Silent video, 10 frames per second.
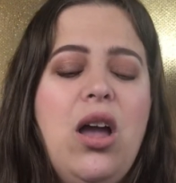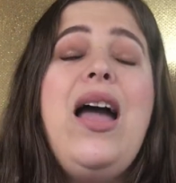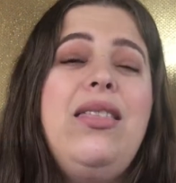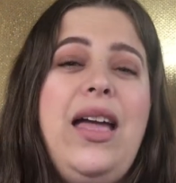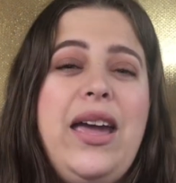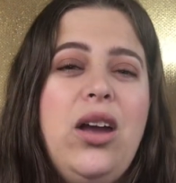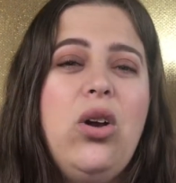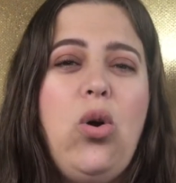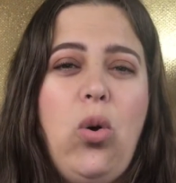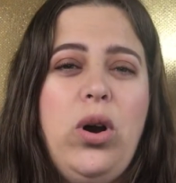I
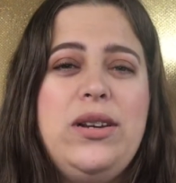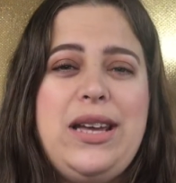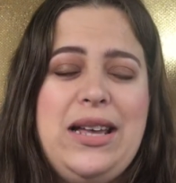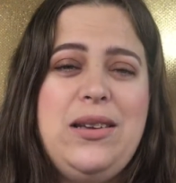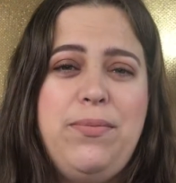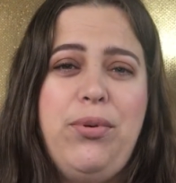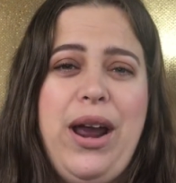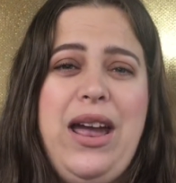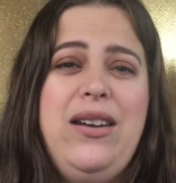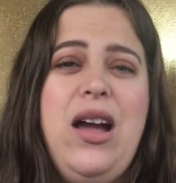like Korres as a
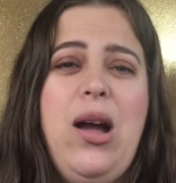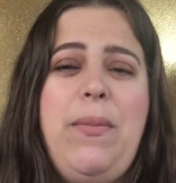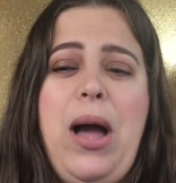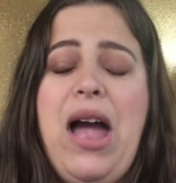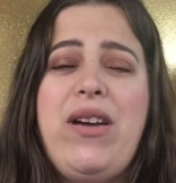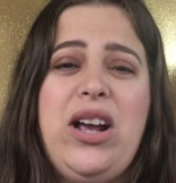brand. Um, I've